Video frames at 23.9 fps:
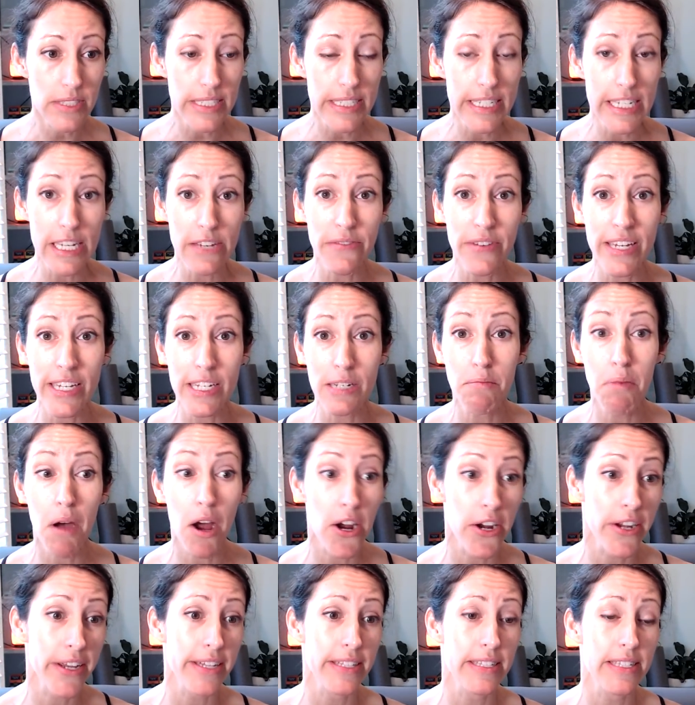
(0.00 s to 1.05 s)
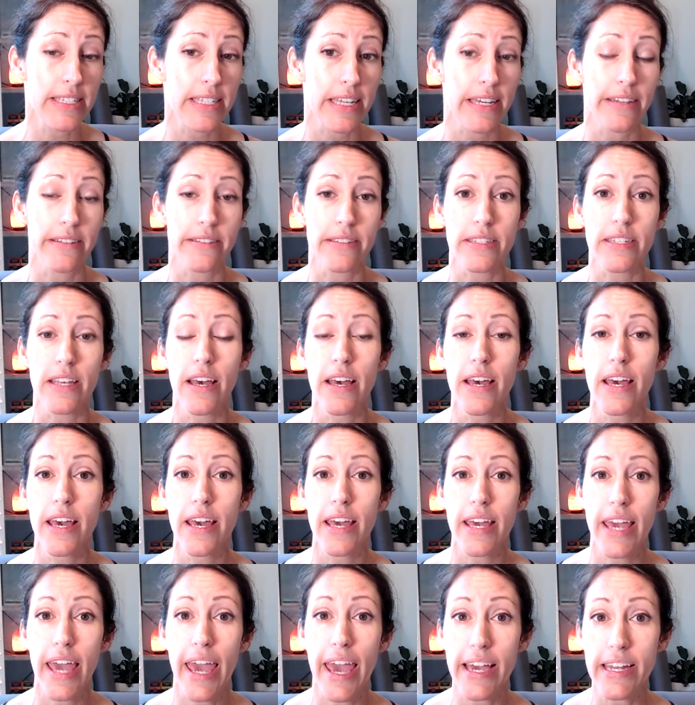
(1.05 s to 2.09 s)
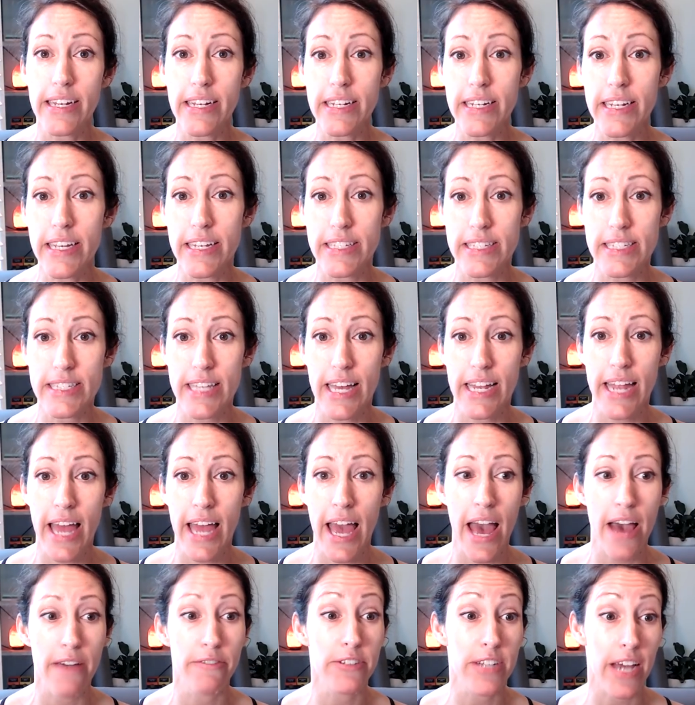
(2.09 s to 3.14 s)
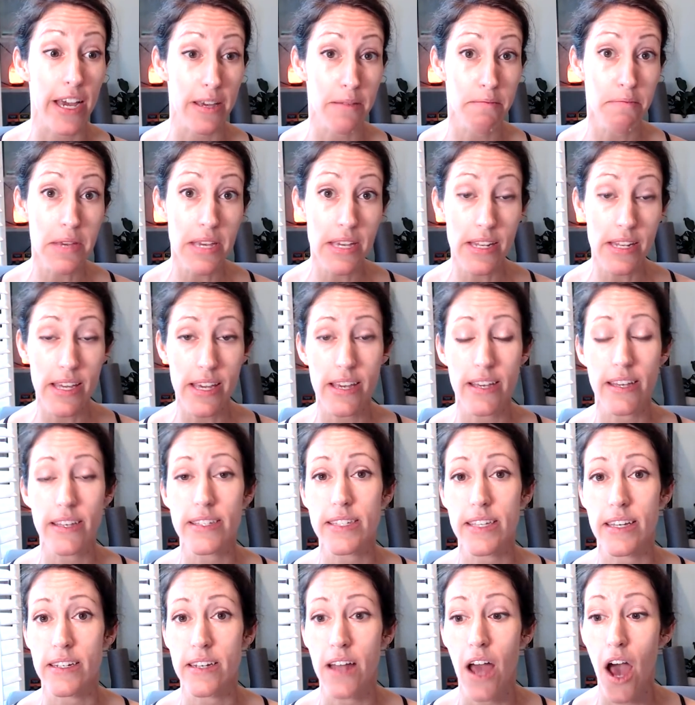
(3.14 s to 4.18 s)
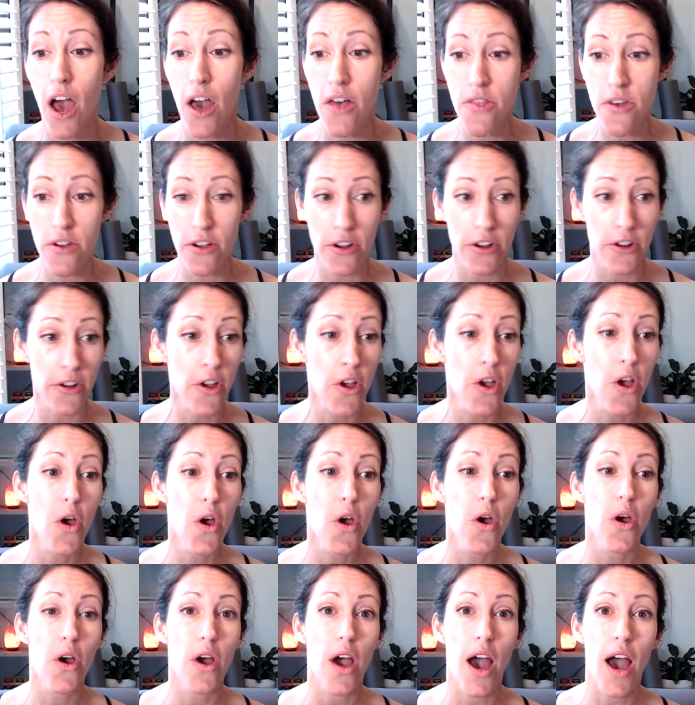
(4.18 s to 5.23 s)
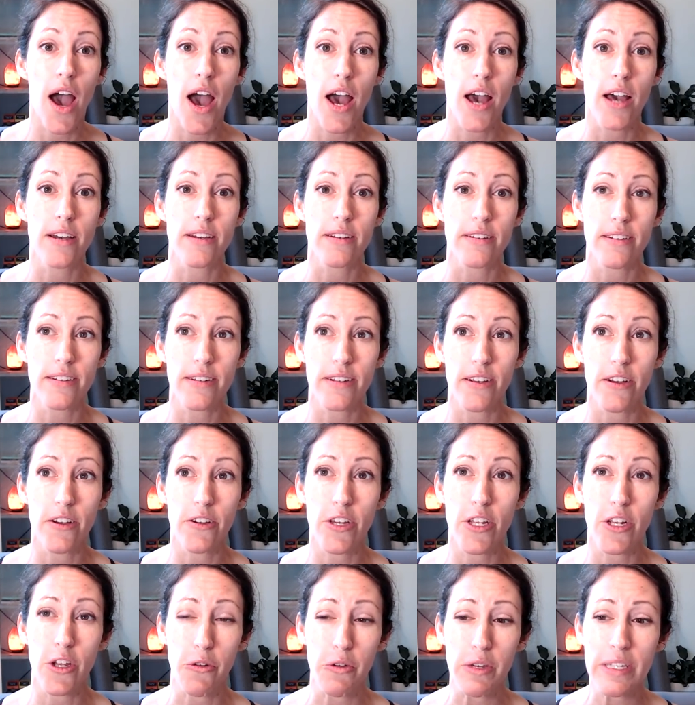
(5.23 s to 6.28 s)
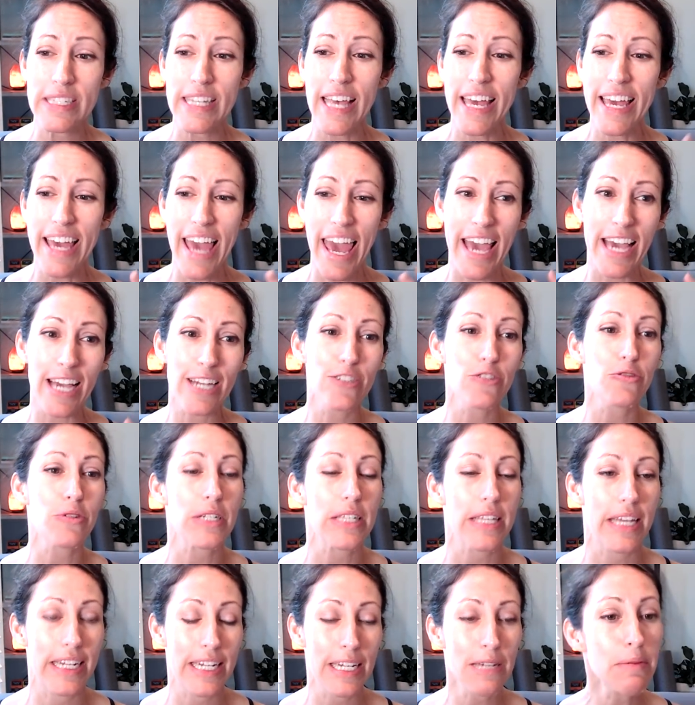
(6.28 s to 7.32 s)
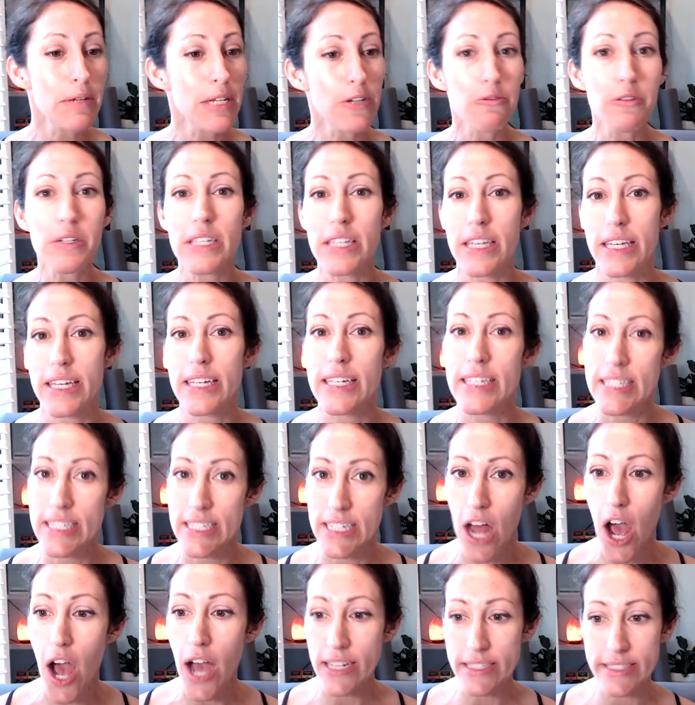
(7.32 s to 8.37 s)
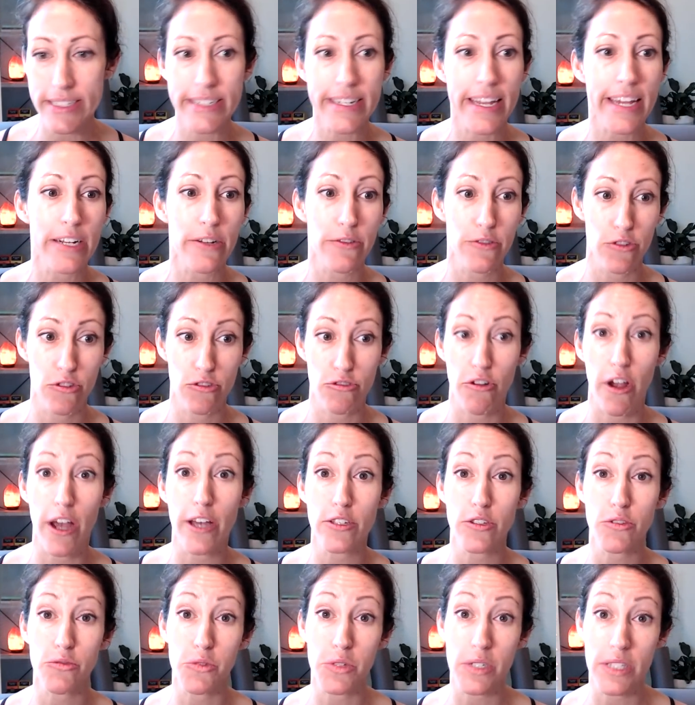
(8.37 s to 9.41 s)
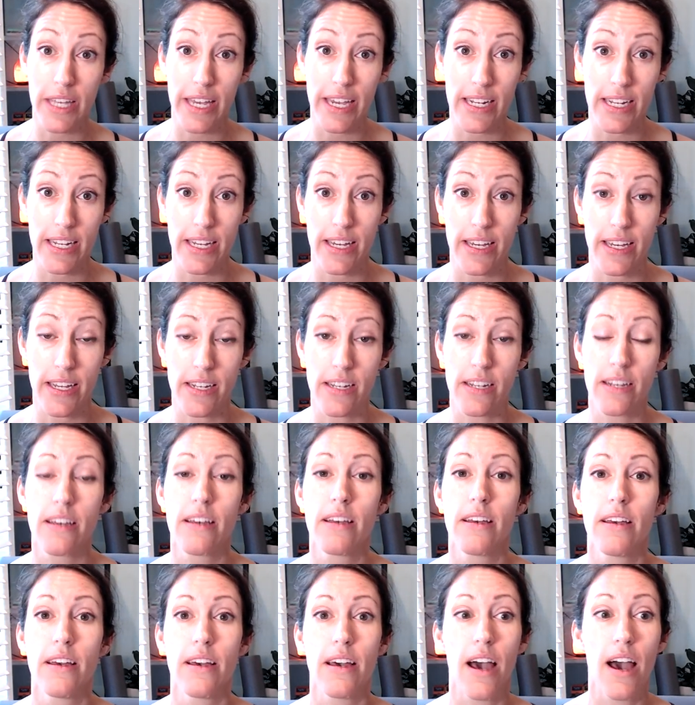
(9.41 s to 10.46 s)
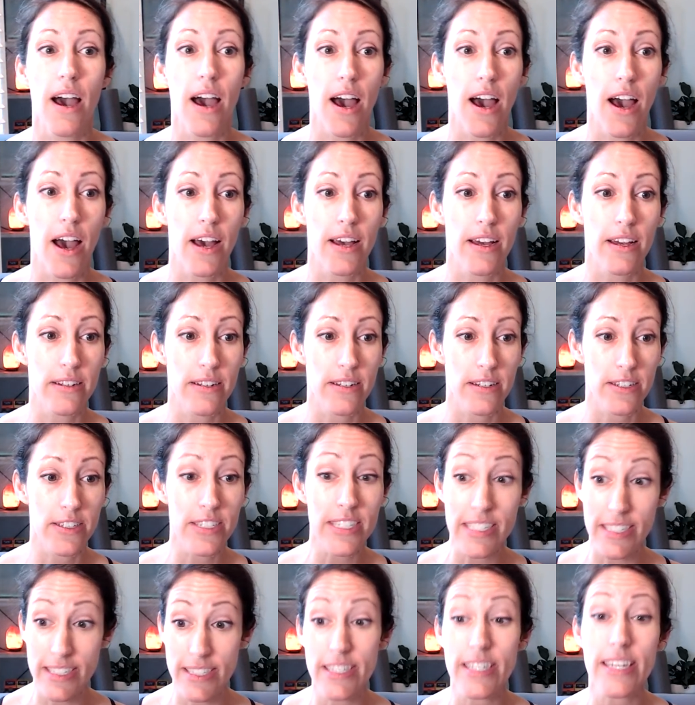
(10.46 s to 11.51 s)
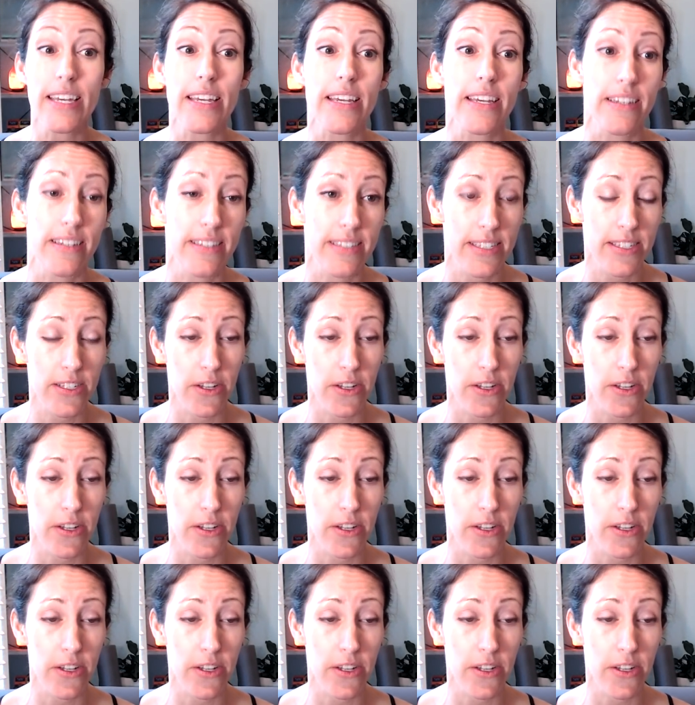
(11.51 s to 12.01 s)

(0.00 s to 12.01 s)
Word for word: even Parkinson's, candidates that have diabetes and other, uh, you know, we say age related, but it really is an oxidative stress related uh, disease.